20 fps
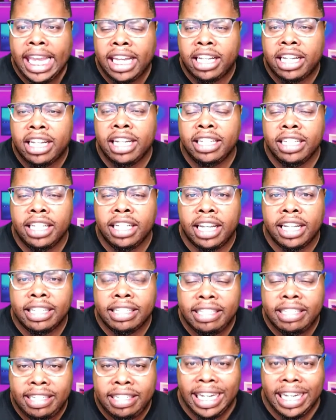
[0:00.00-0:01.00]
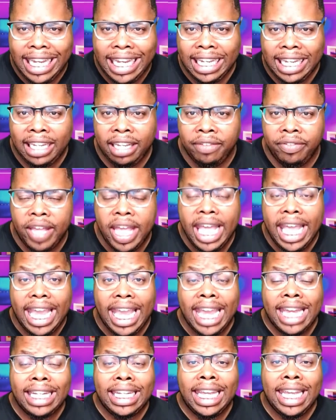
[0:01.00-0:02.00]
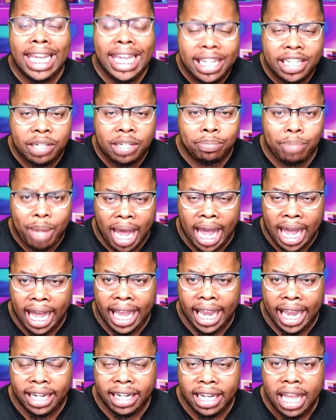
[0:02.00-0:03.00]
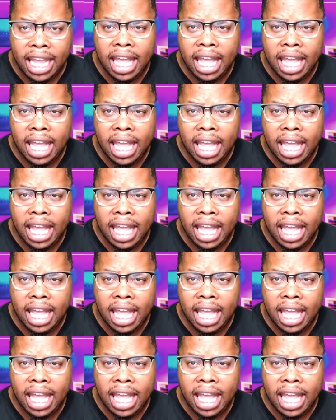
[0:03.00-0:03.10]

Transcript: couldn't conceive in his mind